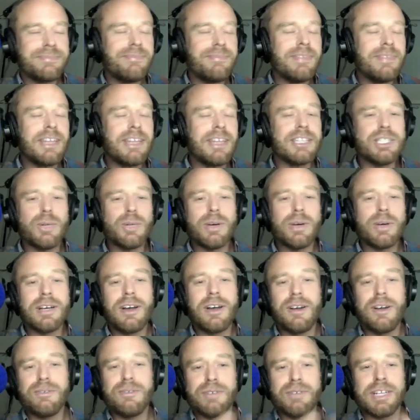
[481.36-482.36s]
So I
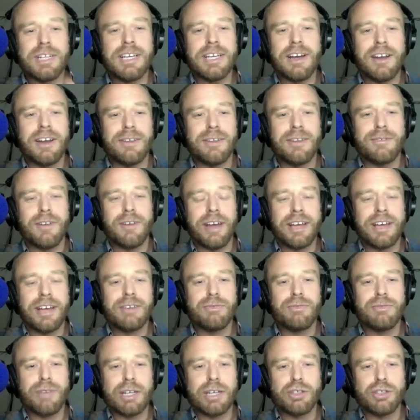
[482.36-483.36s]
can't really kind of like
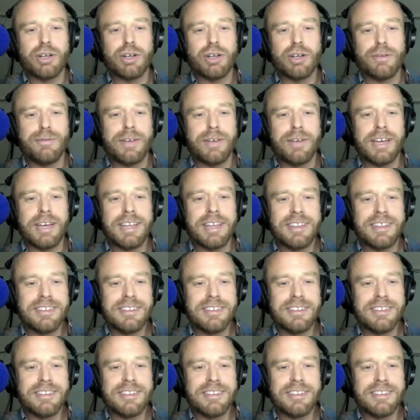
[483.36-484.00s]
retrofit